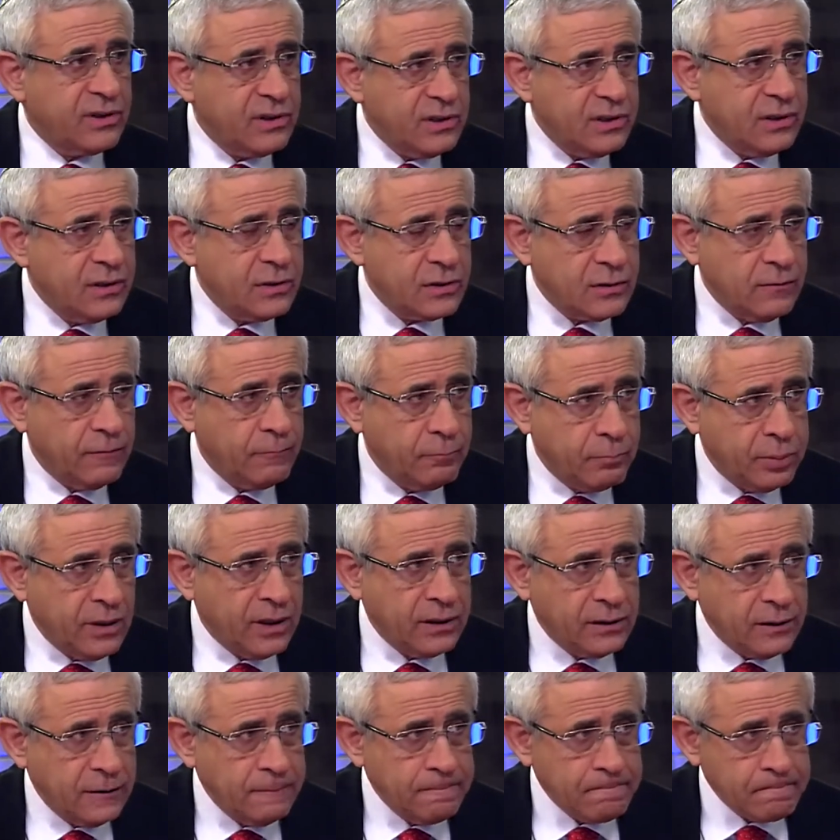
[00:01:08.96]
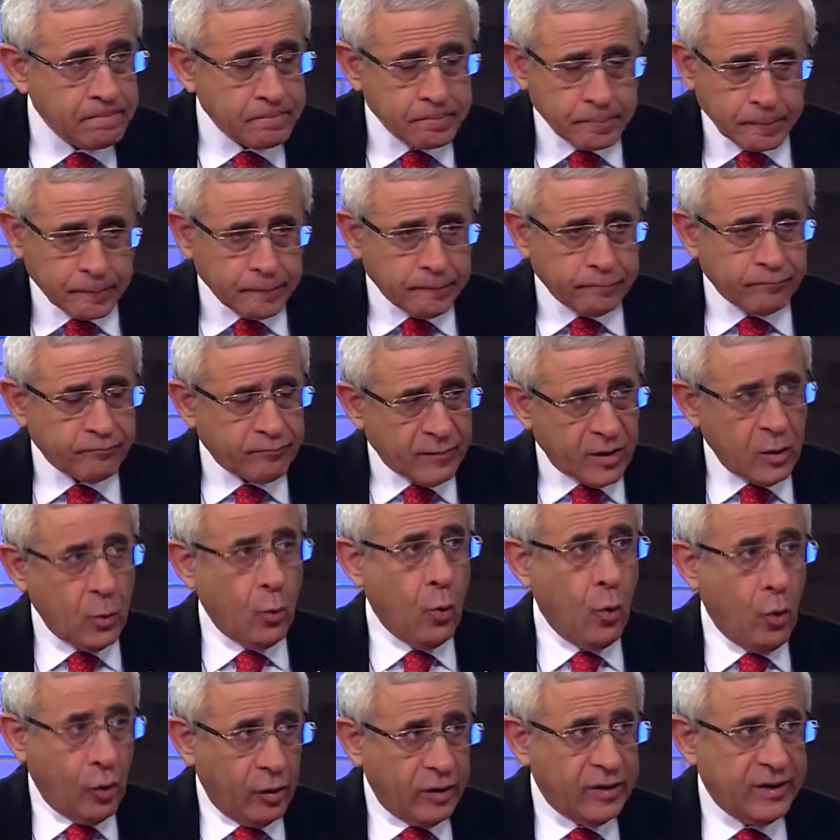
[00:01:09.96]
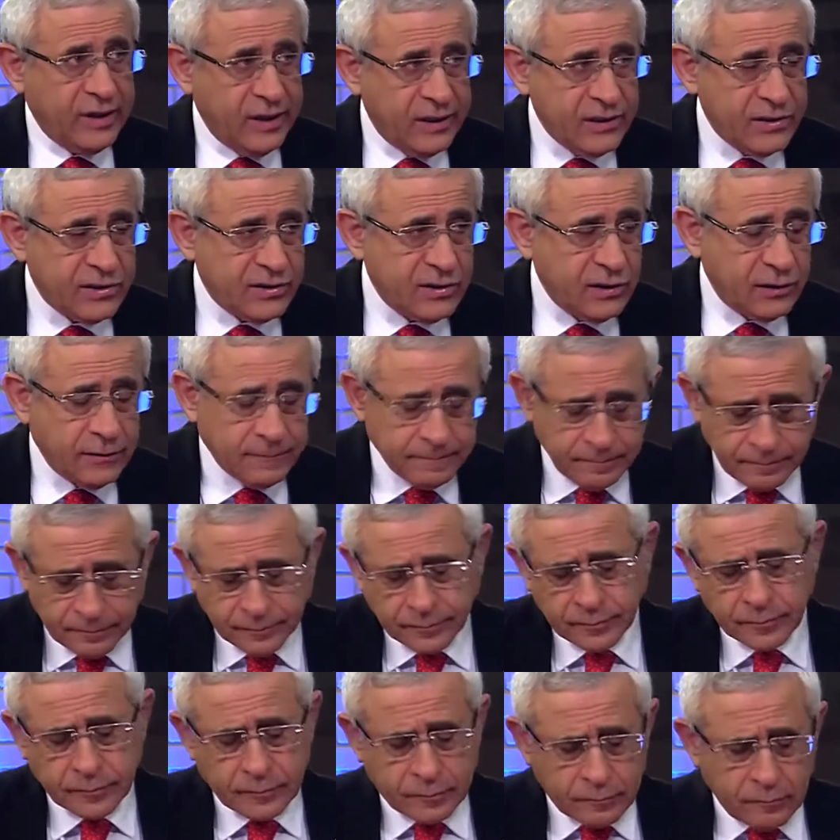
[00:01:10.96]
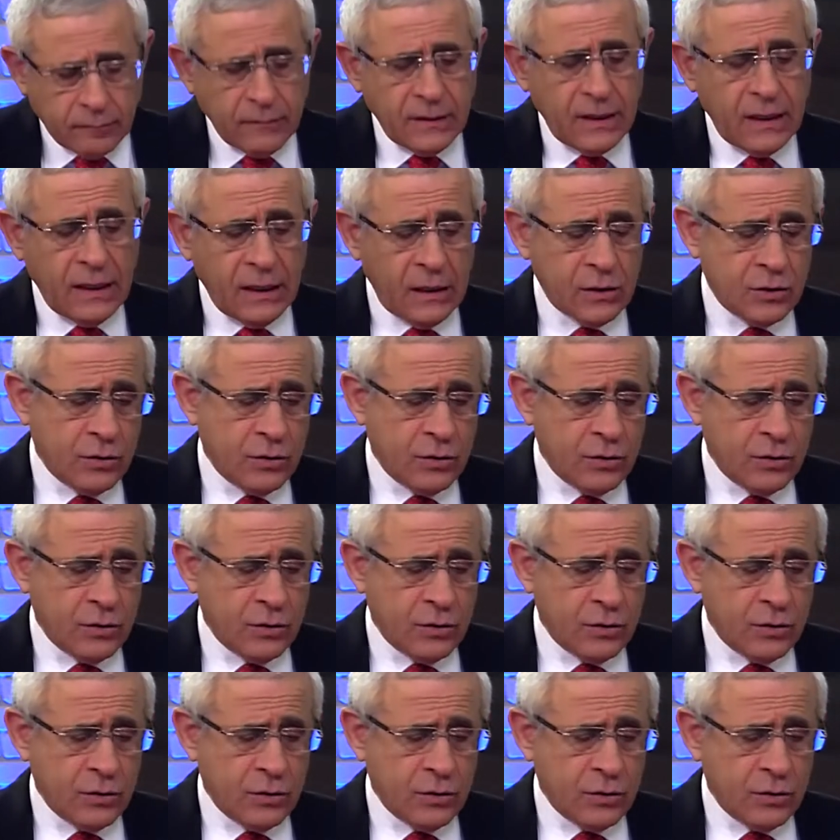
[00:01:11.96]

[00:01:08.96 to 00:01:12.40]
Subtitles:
years of bloody war against it, and